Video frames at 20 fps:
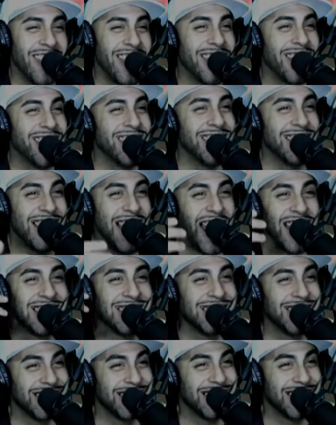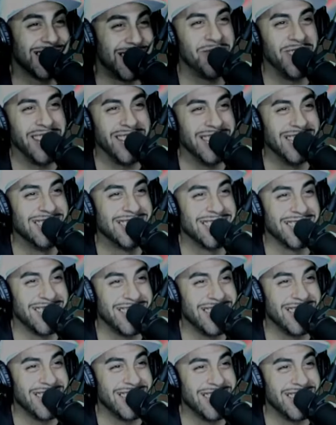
gonna like suck me into this?